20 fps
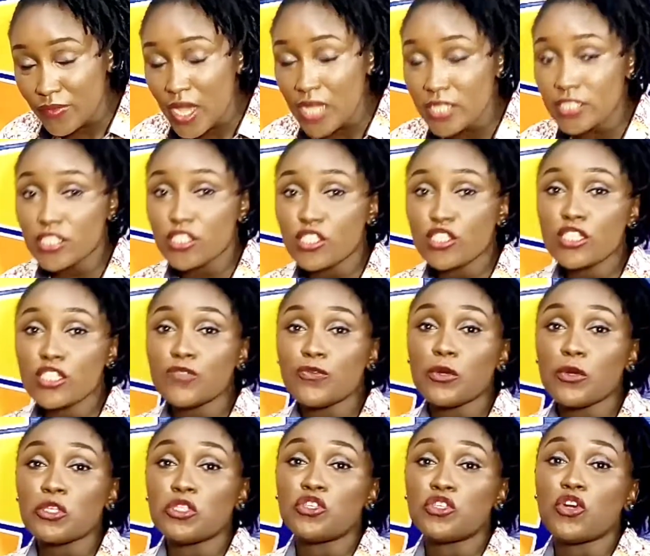It is used for
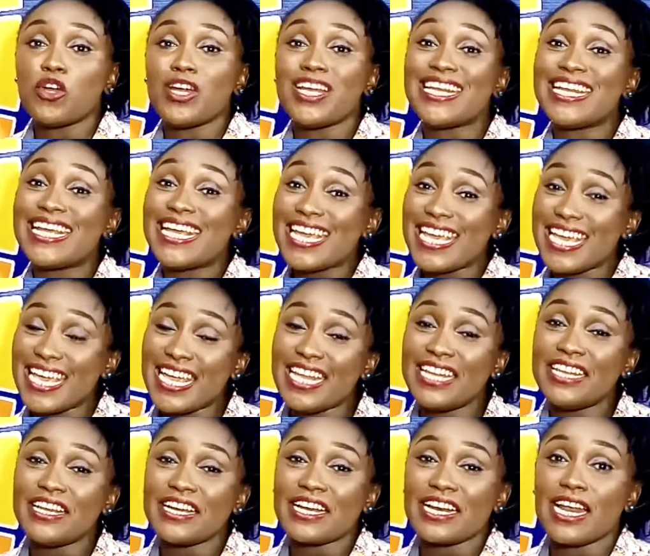drawing in
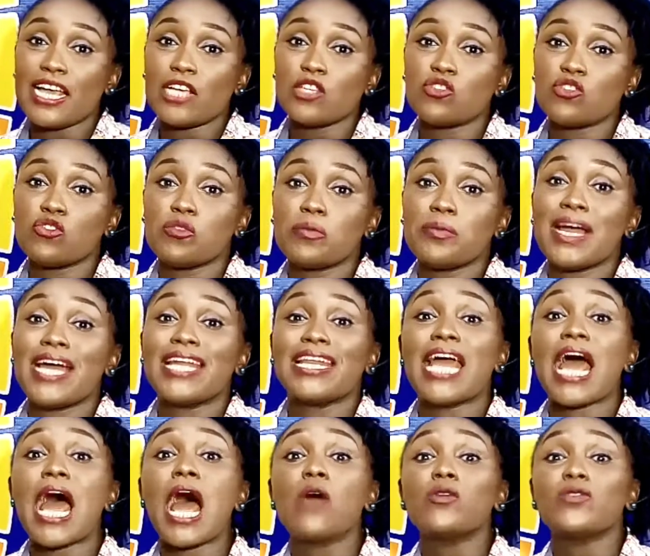the classroom and
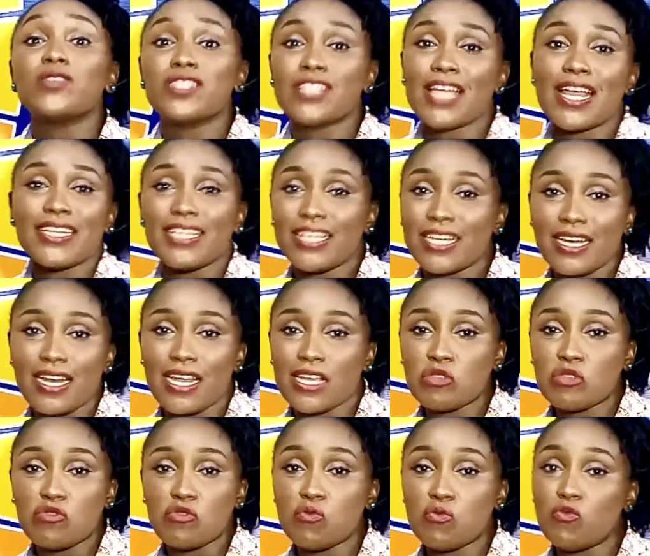outside the
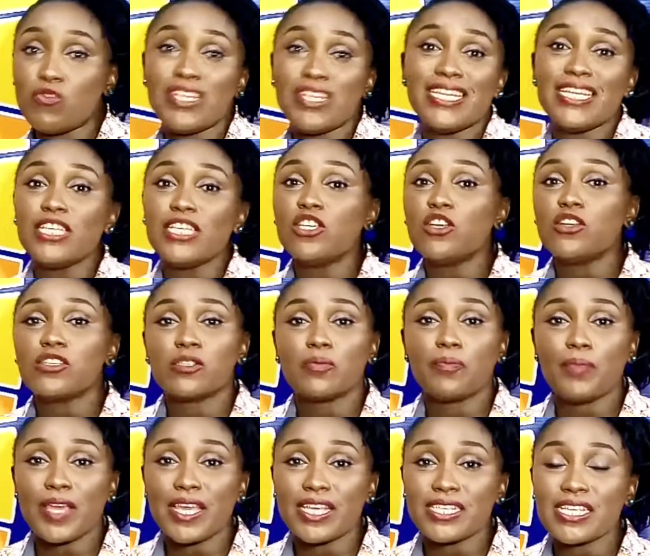classroom, within your
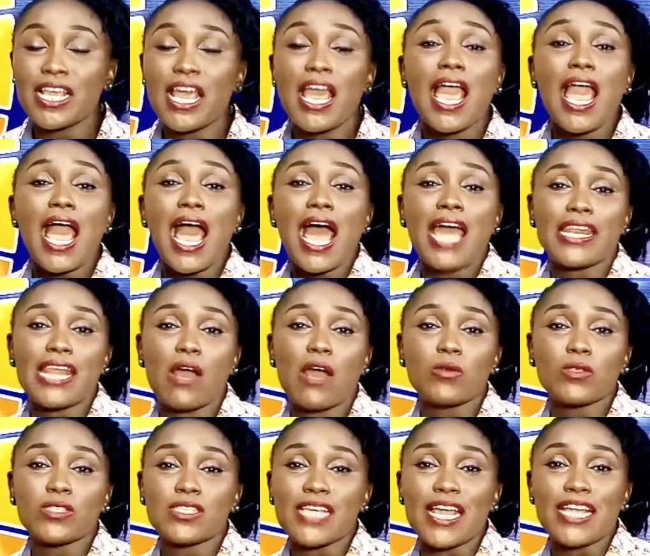space and
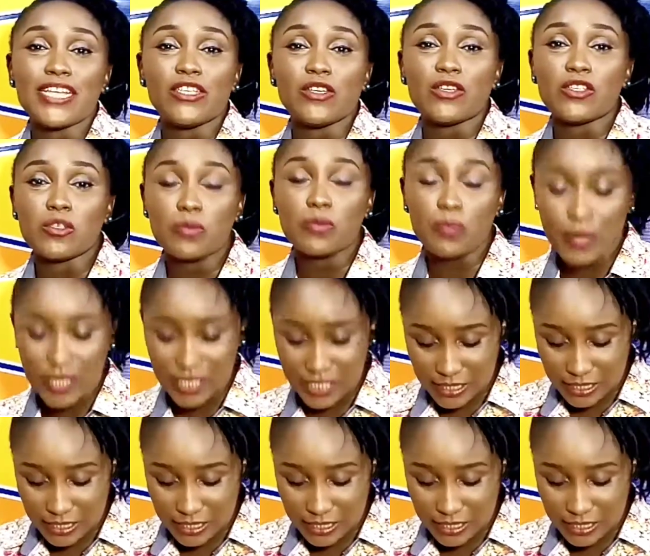outside your space.